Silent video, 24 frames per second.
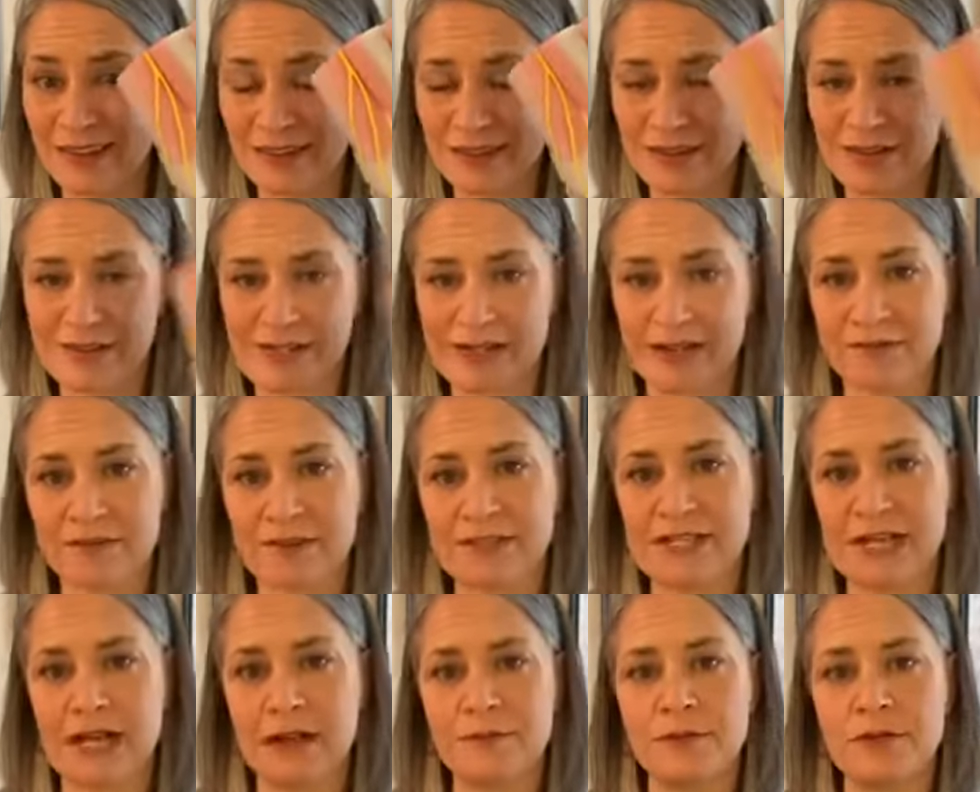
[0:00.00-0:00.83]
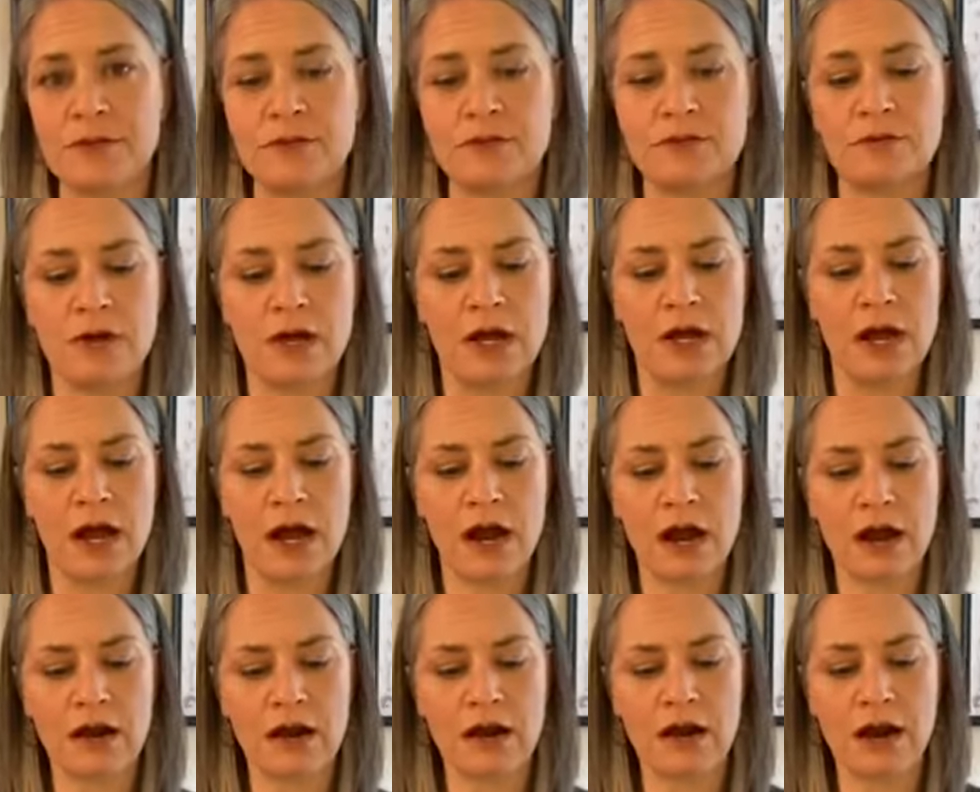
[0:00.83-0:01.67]
because every time you
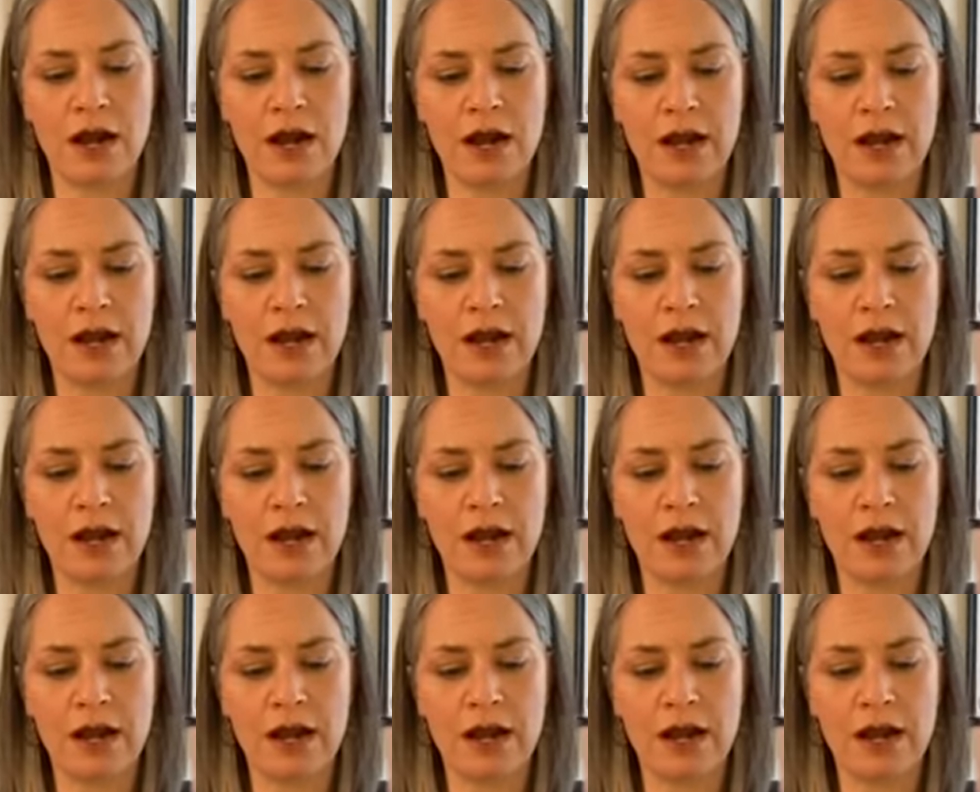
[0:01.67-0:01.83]
are